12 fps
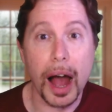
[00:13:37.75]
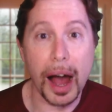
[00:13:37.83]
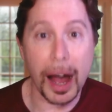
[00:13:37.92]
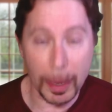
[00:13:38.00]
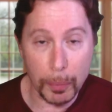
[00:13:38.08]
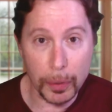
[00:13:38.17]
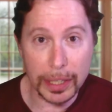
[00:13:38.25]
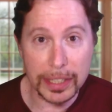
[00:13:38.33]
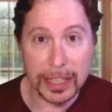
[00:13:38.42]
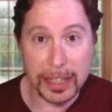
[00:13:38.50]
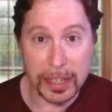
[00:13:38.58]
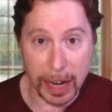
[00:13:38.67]
I'm willing
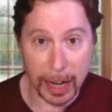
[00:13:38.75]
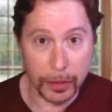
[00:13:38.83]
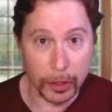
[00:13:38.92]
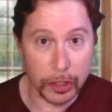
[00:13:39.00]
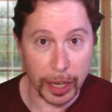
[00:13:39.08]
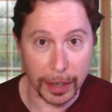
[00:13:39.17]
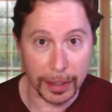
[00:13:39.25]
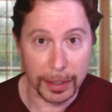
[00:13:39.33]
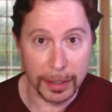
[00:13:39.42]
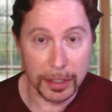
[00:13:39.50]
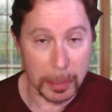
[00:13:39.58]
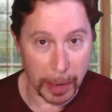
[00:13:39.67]
to sign the check
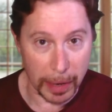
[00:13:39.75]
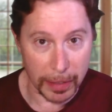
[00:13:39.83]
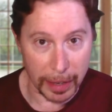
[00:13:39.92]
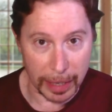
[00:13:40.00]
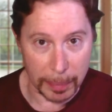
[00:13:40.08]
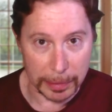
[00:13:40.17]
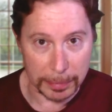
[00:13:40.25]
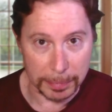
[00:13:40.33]
to make that happen.